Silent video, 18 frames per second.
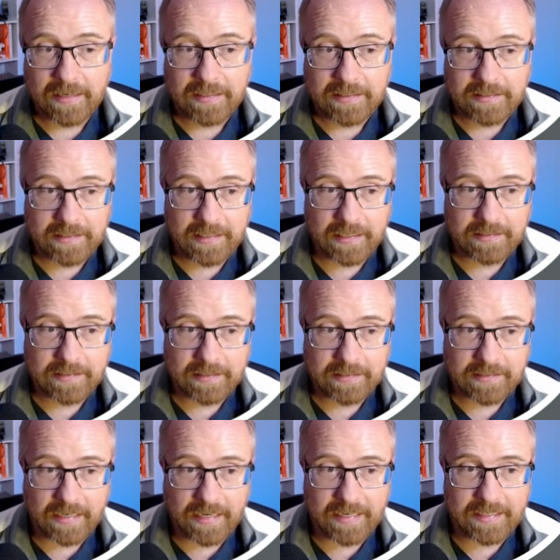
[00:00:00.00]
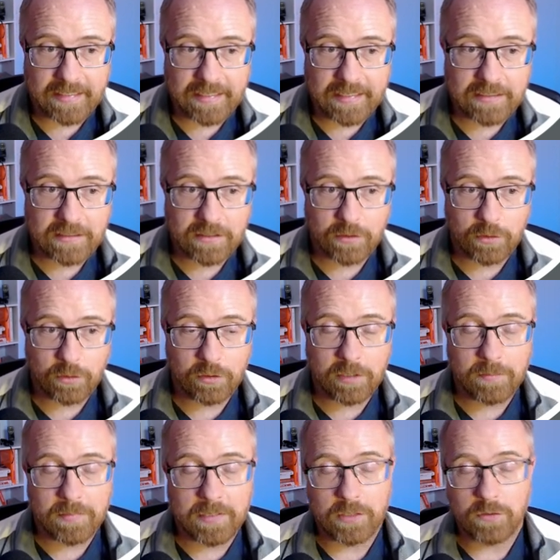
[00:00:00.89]
CSS IDs can
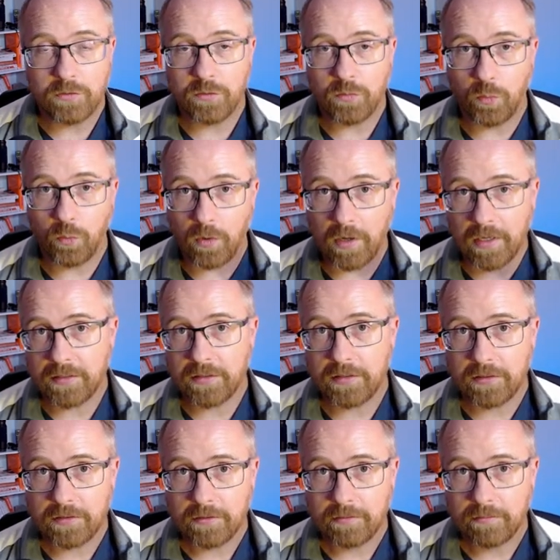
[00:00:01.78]
only be used once